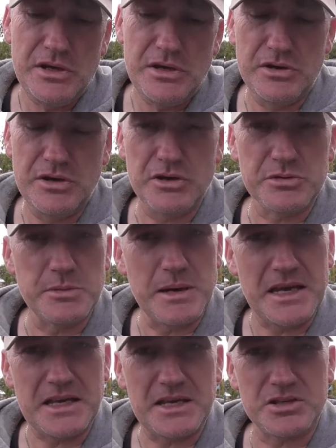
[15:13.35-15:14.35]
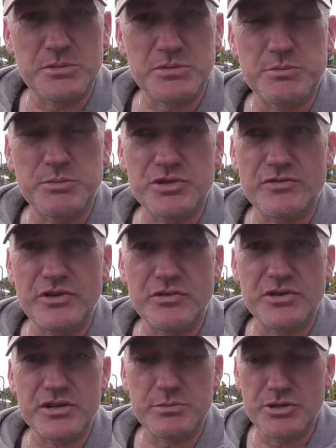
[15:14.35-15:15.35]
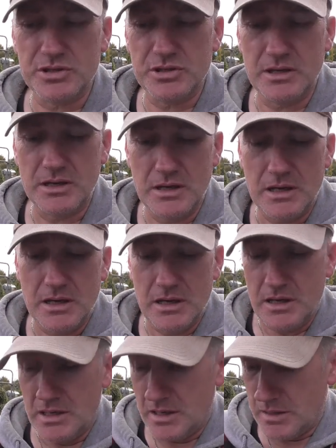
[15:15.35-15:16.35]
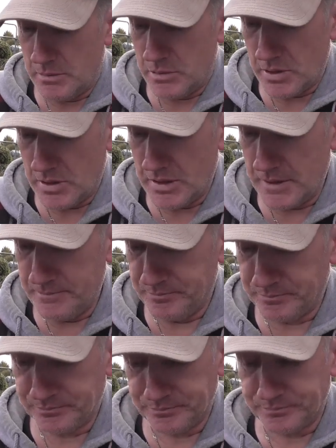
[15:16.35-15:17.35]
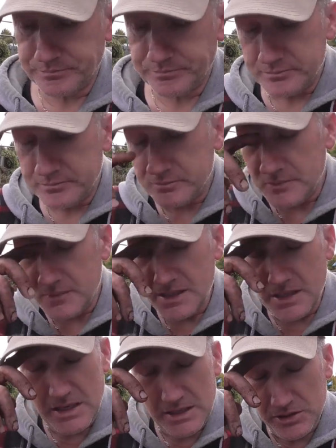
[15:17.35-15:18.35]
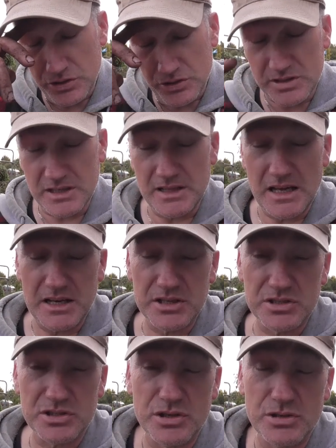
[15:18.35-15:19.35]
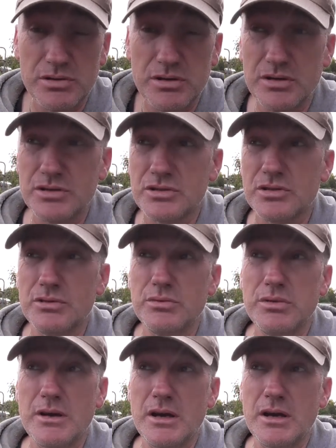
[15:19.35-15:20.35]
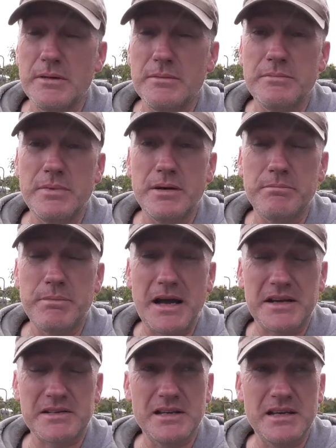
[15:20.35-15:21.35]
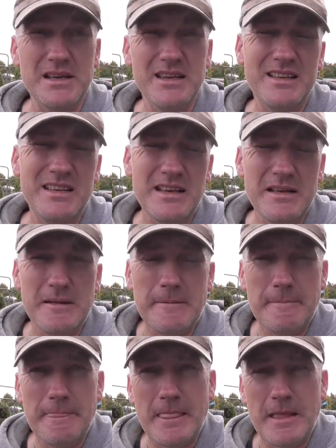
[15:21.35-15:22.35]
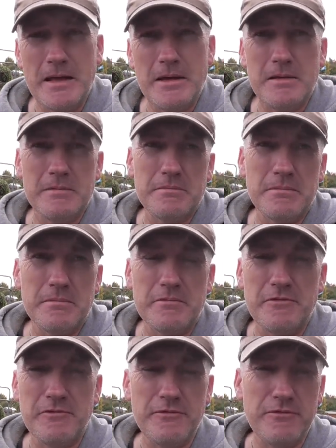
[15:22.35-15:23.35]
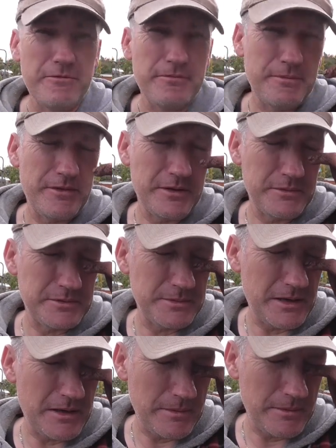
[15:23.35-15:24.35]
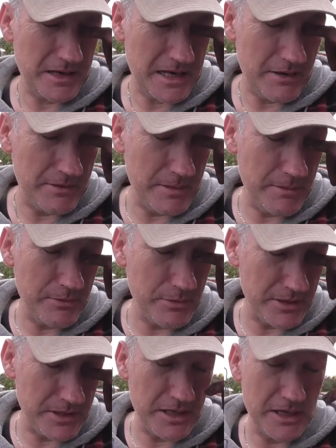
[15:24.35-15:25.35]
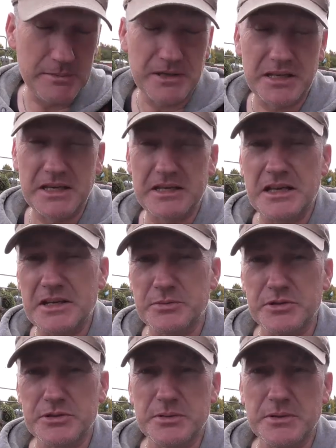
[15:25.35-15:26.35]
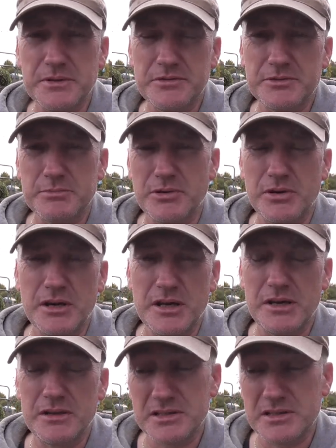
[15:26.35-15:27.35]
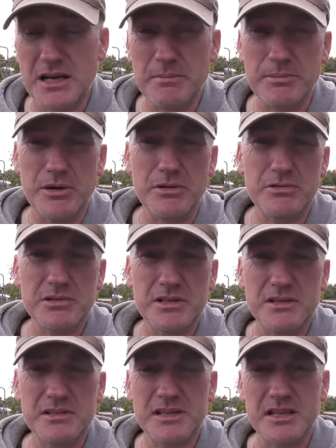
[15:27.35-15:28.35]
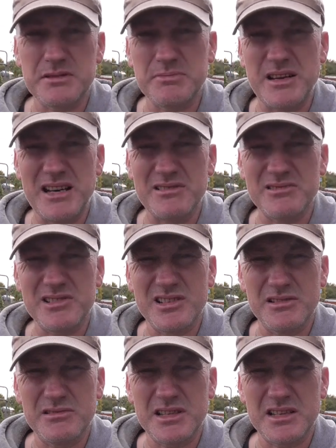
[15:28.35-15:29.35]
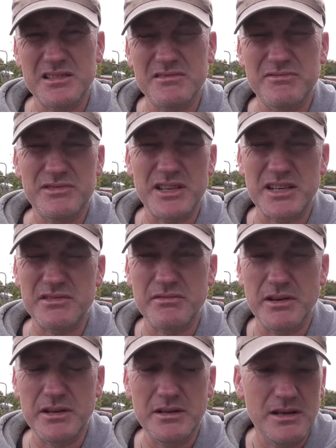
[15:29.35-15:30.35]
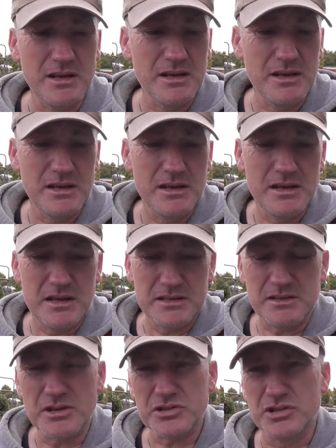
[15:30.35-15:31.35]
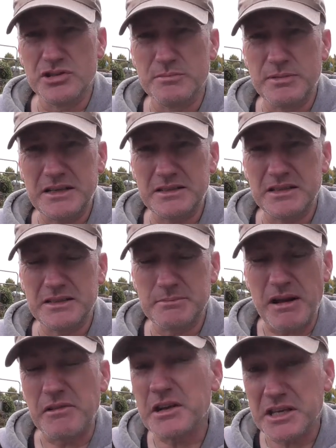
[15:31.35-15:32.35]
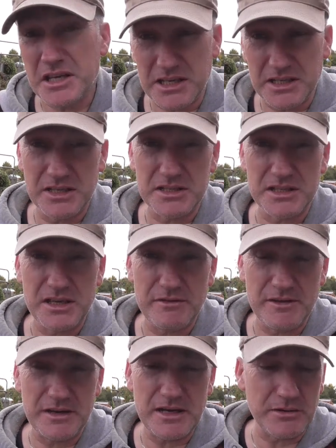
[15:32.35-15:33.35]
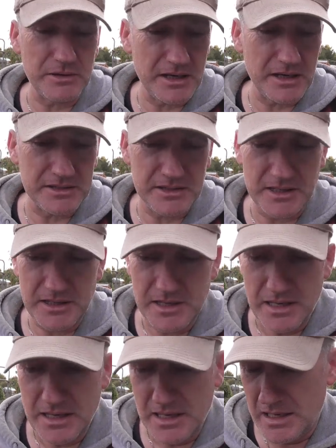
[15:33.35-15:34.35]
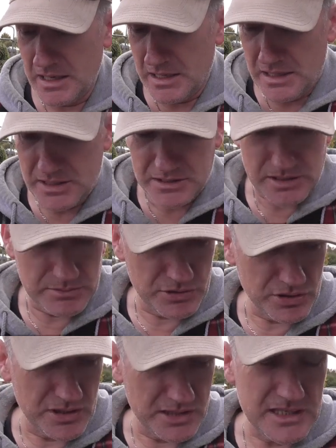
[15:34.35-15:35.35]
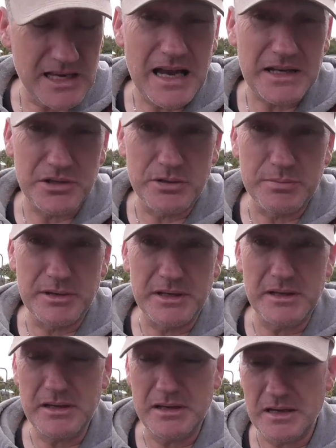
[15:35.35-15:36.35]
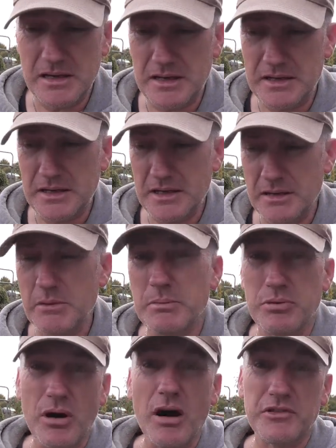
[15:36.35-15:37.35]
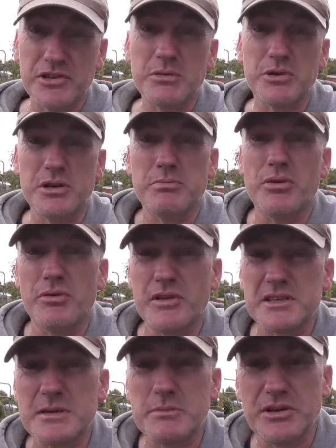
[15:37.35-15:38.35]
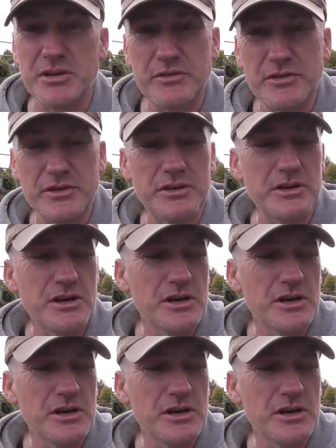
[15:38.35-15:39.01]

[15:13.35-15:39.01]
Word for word: who knows? We might get some spuds for Christmas. But um, yeah, as you just seen there, there's two two um, bags there. I think it was about, I can't remember what the uh, the King Edwards was, but uh, the Sarpo's there, six pounds, so six six free. It's not too bad. It's better than a kick in the teeth, anyhow, guys. So I'm just going to tidy up here, and uh, we'll put, obviously we're going to put this in with another